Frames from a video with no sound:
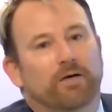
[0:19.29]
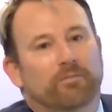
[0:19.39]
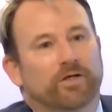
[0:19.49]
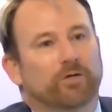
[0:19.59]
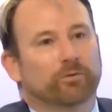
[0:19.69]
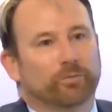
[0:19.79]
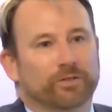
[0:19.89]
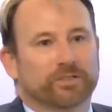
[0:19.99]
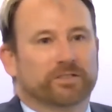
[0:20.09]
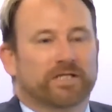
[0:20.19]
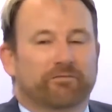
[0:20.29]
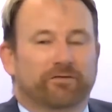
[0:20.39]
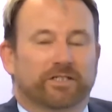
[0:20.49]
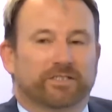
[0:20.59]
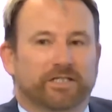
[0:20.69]
The Older Persons
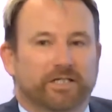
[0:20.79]
Advocacy